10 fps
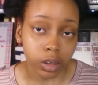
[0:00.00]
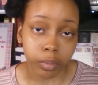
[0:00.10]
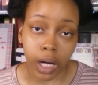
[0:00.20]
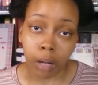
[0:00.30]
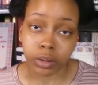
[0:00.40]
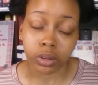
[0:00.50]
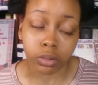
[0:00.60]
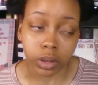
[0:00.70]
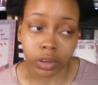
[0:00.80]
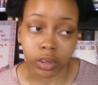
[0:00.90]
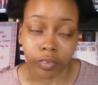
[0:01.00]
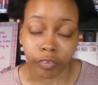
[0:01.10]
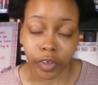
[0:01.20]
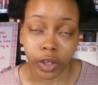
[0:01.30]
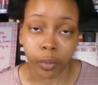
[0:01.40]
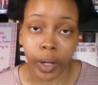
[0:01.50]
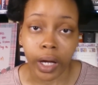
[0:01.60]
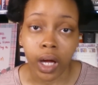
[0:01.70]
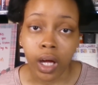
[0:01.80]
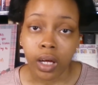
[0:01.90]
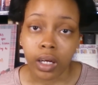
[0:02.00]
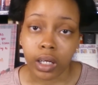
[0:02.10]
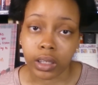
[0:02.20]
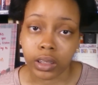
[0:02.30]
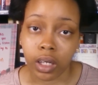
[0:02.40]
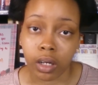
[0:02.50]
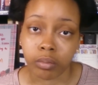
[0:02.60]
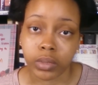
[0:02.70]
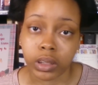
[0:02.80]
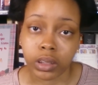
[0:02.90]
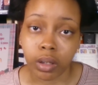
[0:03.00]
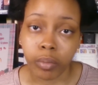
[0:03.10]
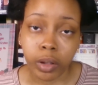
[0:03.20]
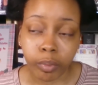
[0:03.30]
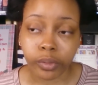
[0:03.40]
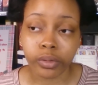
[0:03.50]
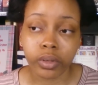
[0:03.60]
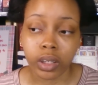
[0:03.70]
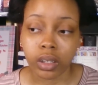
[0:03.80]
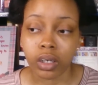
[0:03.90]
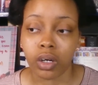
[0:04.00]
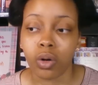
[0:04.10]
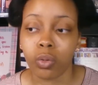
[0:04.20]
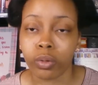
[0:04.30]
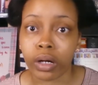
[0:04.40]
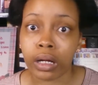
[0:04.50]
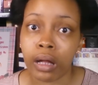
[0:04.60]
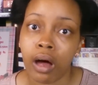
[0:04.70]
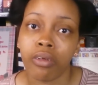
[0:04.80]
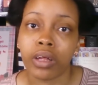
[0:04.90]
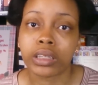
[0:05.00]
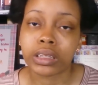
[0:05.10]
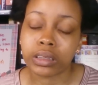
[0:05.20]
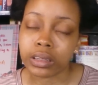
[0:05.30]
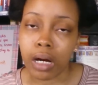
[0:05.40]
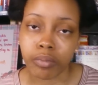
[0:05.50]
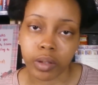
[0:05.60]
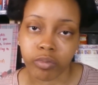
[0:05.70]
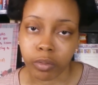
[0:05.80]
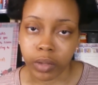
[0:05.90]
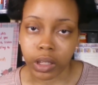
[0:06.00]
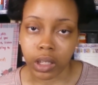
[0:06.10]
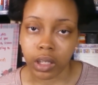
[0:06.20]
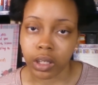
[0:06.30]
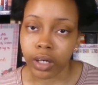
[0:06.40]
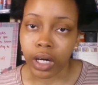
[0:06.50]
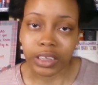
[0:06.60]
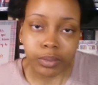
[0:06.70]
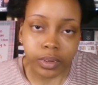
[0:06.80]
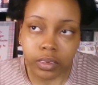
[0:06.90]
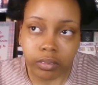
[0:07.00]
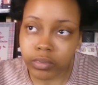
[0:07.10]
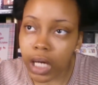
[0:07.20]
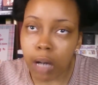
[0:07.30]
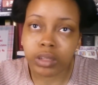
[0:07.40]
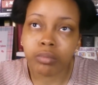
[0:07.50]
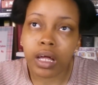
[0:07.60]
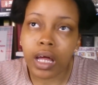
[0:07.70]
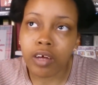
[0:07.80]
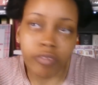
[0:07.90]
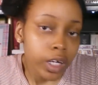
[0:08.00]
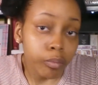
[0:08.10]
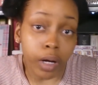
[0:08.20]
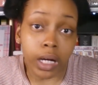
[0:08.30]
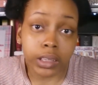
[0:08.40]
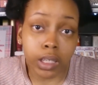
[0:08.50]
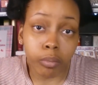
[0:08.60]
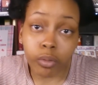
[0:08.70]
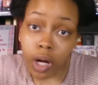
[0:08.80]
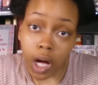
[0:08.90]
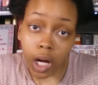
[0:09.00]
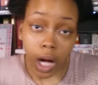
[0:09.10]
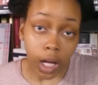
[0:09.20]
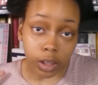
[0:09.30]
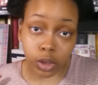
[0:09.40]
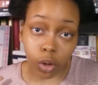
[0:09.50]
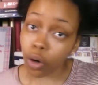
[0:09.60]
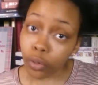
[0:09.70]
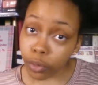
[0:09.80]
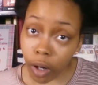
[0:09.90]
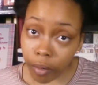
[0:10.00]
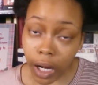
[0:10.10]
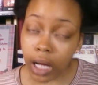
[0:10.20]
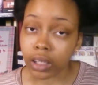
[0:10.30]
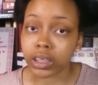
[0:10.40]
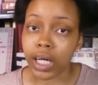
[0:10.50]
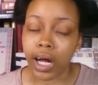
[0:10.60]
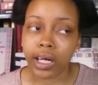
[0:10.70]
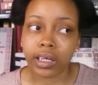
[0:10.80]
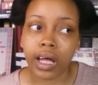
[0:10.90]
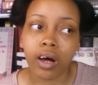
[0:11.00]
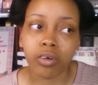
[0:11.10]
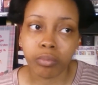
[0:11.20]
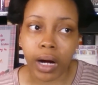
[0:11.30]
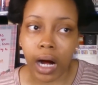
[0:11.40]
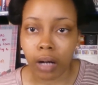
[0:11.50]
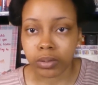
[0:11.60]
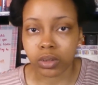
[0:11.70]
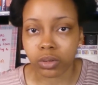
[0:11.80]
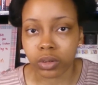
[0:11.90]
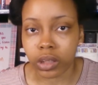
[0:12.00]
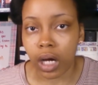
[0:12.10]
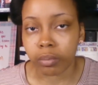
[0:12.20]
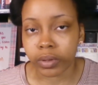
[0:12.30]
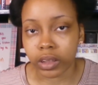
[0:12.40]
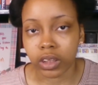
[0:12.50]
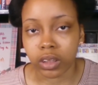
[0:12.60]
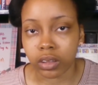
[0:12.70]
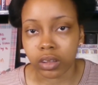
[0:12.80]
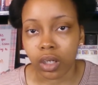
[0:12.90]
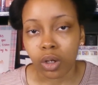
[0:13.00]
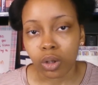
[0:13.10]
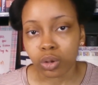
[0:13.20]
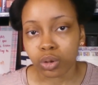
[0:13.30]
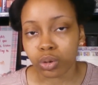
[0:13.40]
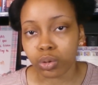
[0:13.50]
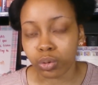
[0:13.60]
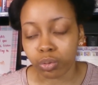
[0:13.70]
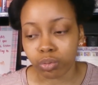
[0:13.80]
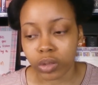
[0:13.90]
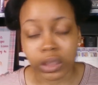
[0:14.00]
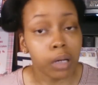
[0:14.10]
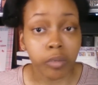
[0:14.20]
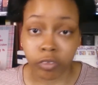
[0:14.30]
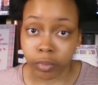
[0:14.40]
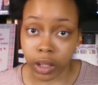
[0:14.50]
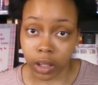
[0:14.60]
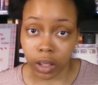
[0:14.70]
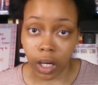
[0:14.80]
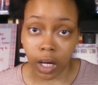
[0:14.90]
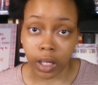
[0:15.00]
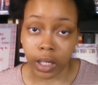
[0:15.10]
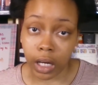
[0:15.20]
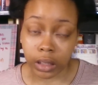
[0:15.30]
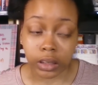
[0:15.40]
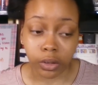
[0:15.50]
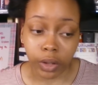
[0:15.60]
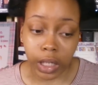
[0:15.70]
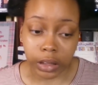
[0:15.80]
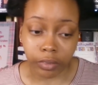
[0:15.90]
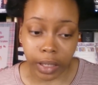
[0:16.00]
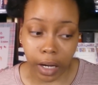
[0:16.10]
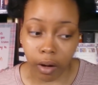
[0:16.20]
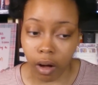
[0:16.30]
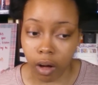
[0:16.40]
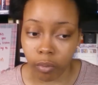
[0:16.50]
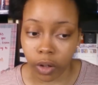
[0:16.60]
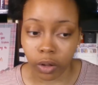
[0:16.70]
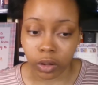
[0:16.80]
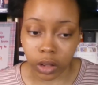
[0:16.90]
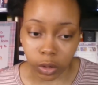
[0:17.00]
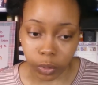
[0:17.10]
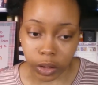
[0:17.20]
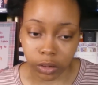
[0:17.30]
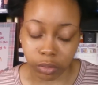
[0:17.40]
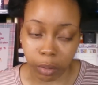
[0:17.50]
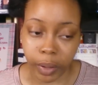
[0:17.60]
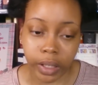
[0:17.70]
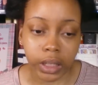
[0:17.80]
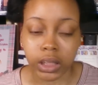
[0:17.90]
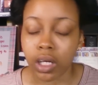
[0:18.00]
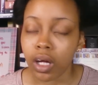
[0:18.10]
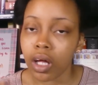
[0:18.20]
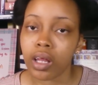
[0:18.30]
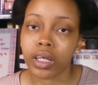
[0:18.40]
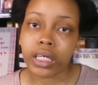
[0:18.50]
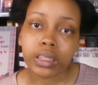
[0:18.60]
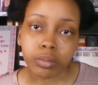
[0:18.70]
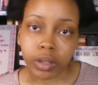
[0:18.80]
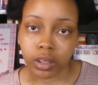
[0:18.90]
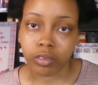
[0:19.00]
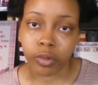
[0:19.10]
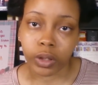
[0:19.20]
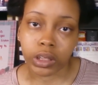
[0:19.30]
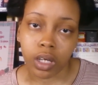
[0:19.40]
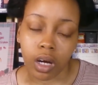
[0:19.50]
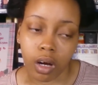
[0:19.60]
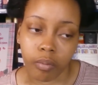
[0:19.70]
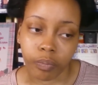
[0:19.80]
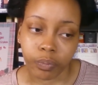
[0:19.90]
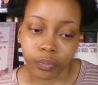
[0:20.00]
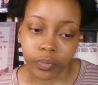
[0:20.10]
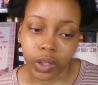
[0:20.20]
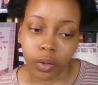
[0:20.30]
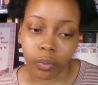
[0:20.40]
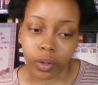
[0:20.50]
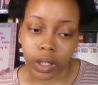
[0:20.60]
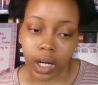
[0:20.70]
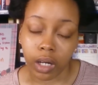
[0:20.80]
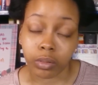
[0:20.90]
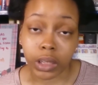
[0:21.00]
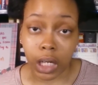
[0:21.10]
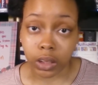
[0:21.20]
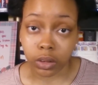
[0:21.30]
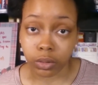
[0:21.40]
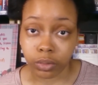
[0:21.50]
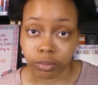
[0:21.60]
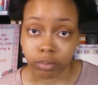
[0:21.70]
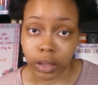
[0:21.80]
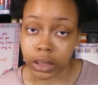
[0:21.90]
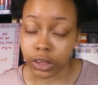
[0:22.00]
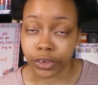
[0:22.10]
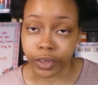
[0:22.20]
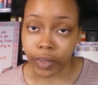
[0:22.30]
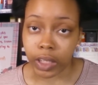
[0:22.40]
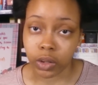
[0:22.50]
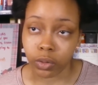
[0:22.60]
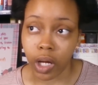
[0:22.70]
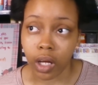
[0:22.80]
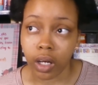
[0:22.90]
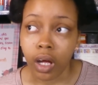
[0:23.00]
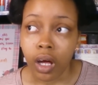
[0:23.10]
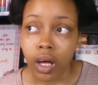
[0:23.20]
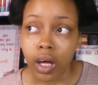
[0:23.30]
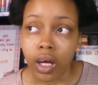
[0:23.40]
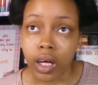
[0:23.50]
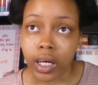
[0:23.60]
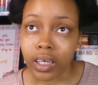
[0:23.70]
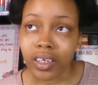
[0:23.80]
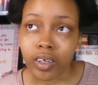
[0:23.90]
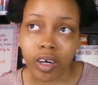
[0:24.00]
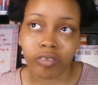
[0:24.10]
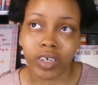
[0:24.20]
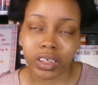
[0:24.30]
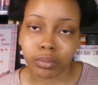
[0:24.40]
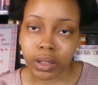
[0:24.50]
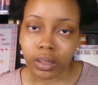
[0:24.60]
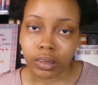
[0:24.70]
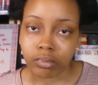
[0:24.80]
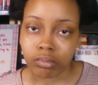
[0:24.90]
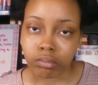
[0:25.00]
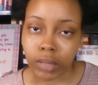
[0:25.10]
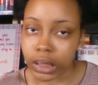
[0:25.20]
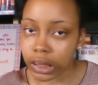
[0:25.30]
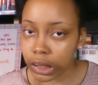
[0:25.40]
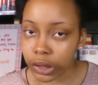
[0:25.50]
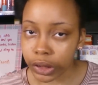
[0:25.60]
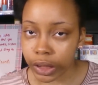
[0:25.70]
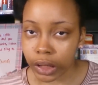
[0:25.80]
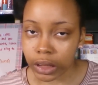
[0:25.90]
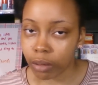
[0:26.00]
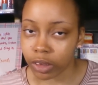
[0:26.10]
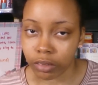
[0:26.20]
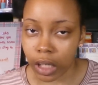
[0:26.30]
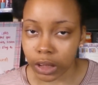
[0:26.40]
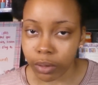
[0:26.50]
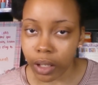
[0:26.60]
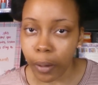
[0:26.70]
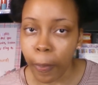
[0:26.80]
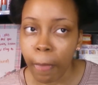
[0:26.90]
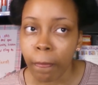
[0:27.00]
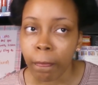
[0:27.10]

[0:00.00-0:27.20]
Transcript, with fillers: there's going to be obstacles in front of your way, and um, some people will allow that to stop them from clinging. There has been times in my life, my example, college. All throughout college, I allowed my obstacles and oppositions to stop me from clinging to God. And I can tell you guys right now, um, one of those situations with my parents, they ended up getting divorced um, when I was in high school, my senior year of high school, and it didn't affect me my senior year because I was graduating,